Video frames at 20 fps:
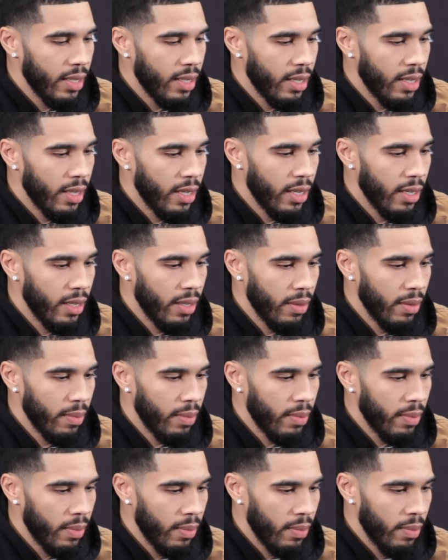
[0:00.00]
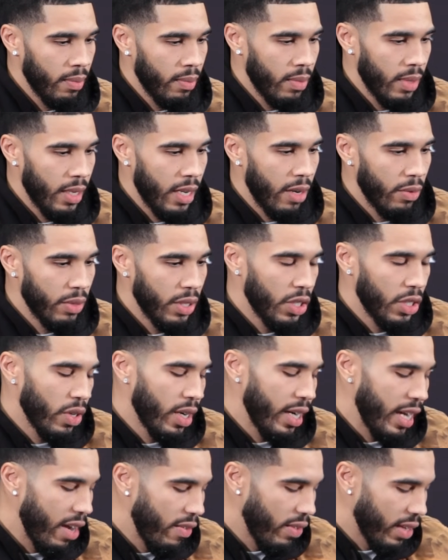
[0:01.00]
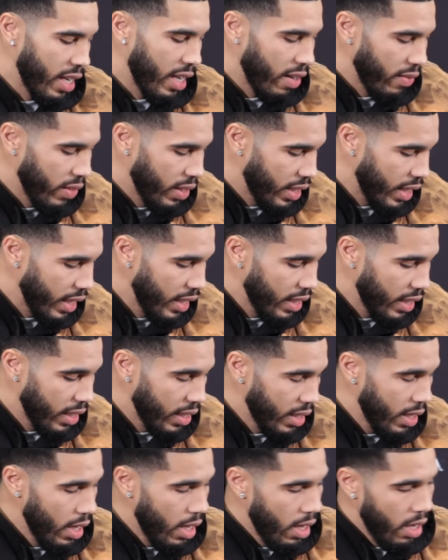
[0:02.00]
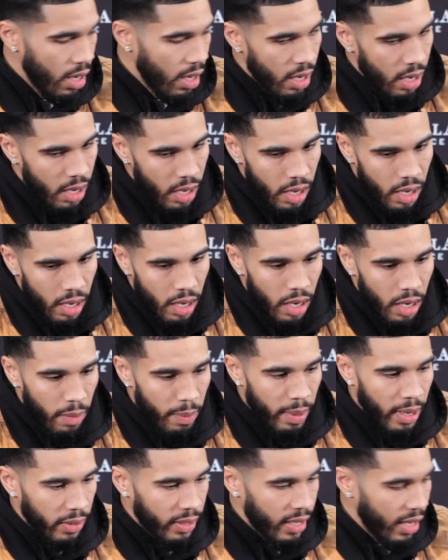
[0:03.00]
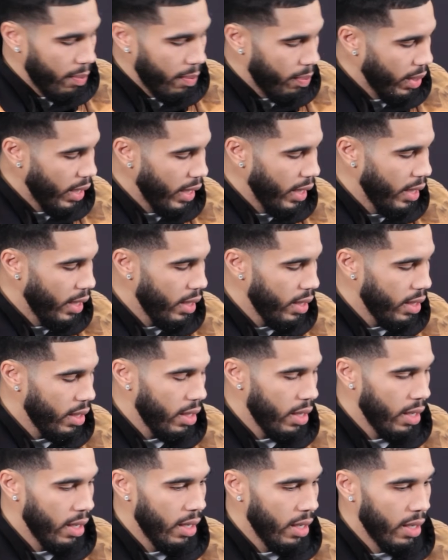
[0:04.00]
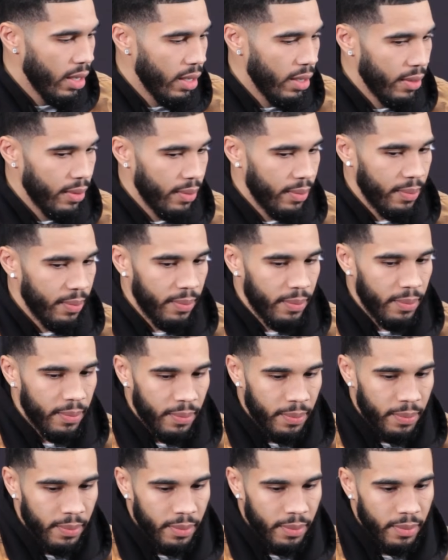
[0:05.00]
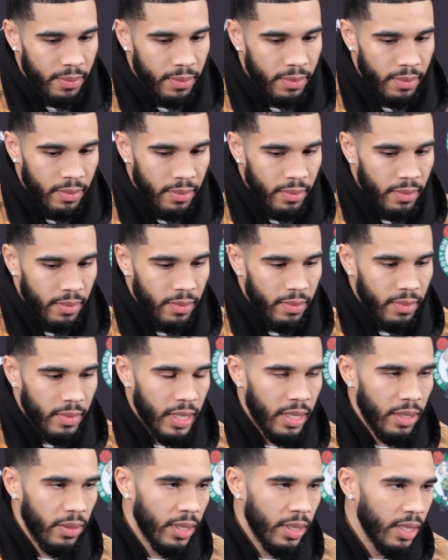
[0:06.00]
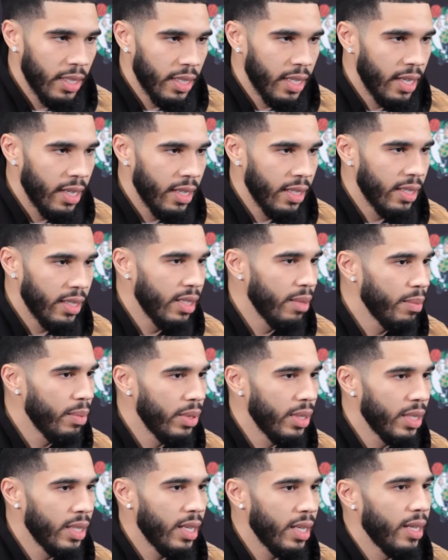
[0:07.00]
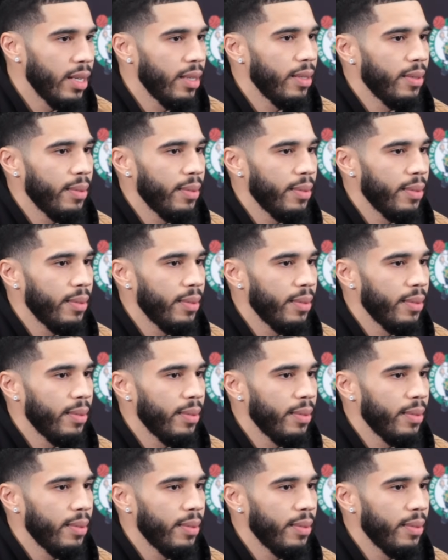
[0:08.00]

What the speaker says: I was just trying to have a conversation about that play. And it was just kind of as simple as that.